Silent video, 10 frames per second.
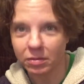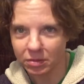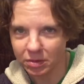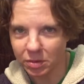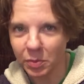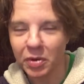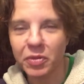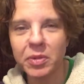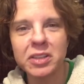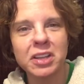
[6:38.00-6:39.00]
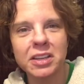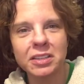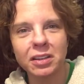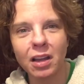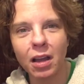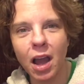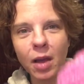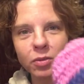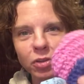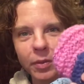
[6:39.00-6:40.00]
Somebody from
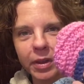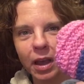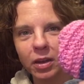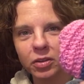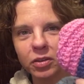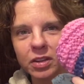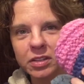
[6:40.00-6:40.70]
Nastasia.com taught me how to do this.